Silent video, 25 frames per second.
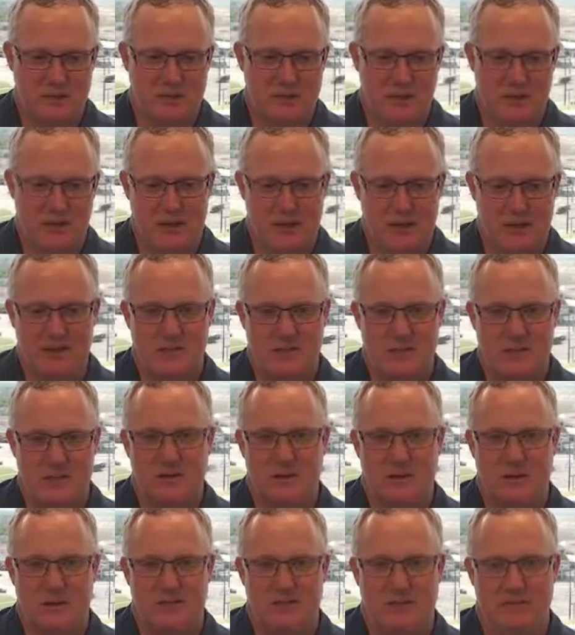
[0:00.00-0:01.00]
To be honest,
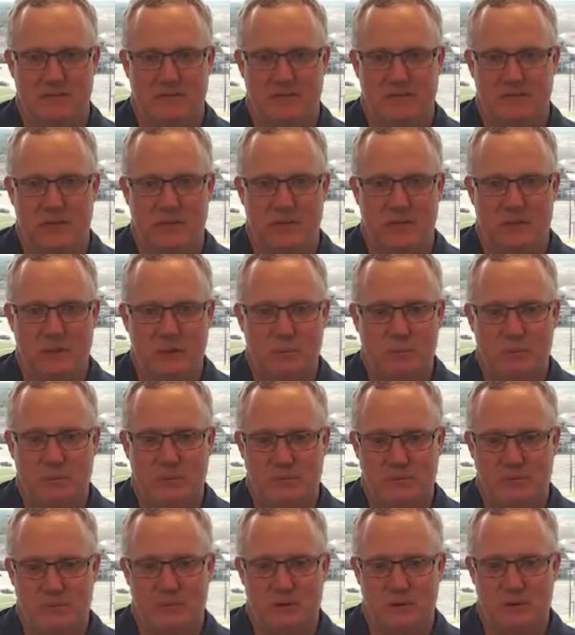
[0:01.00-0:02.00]
I've only
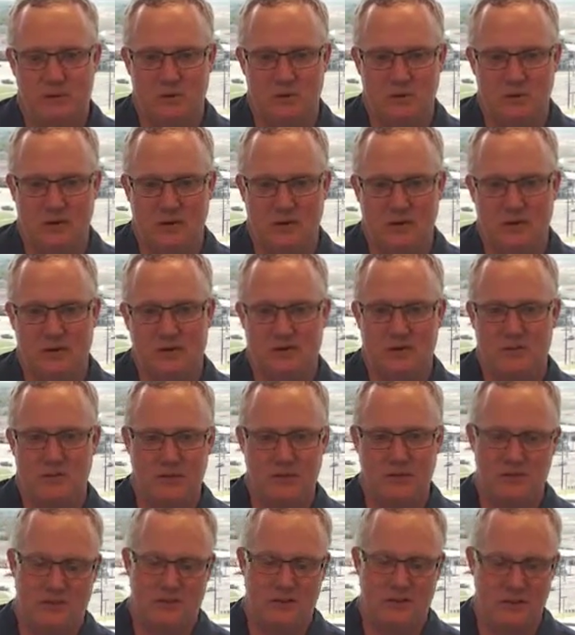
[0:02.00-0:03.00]
been through there
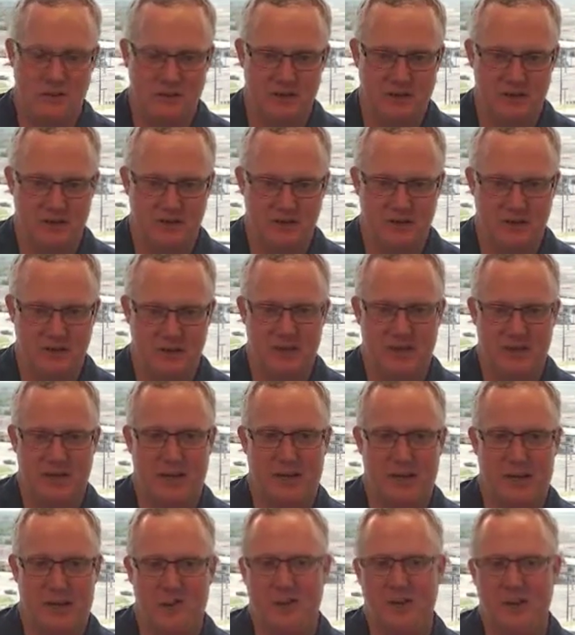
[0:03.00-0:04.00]
sort of on a little
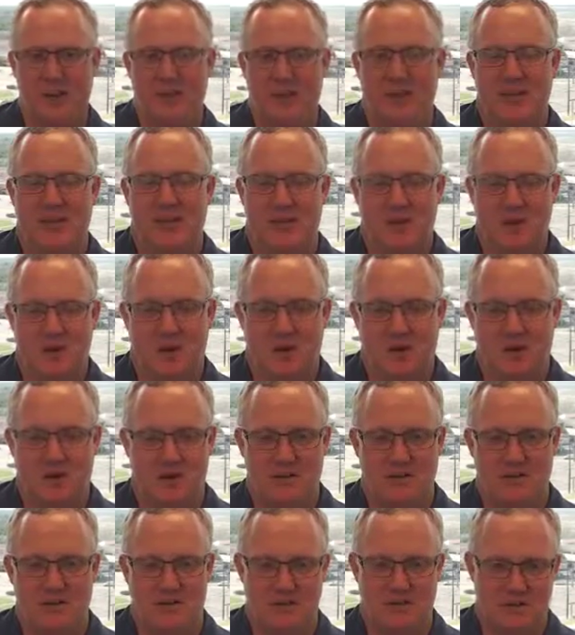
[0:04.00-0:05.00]
hop
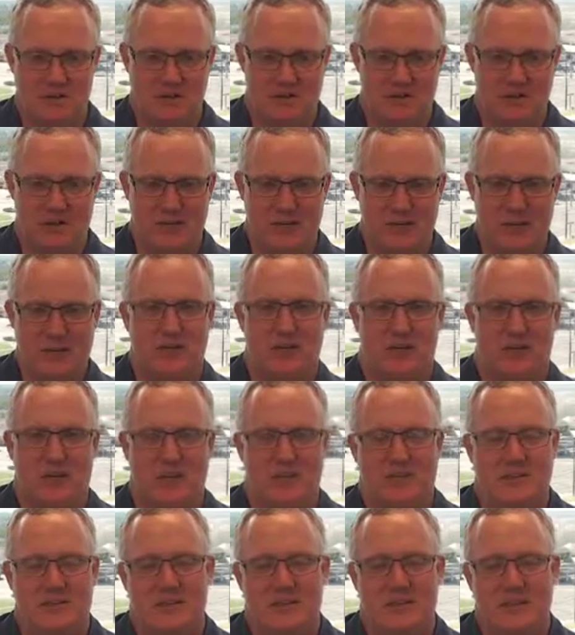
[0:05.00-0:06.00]
across there, so I didn't get a
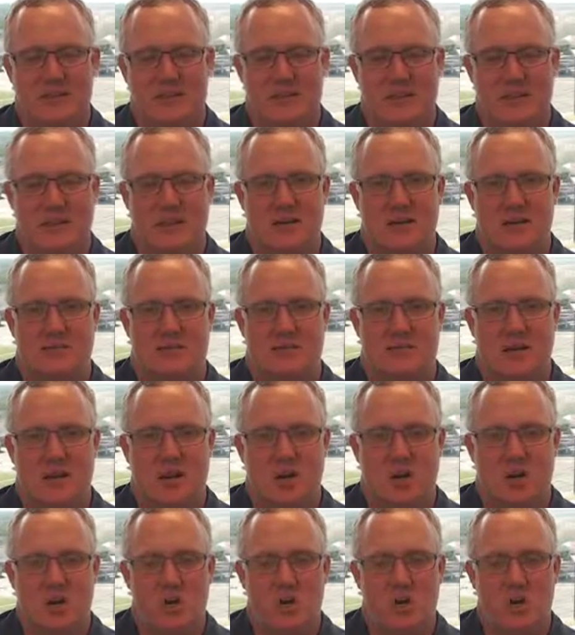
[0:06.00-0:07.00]
chance to stay very
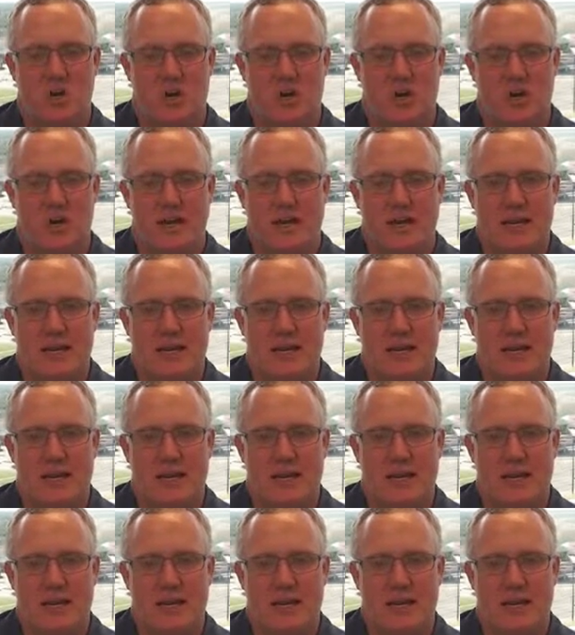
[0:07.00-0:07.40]
long.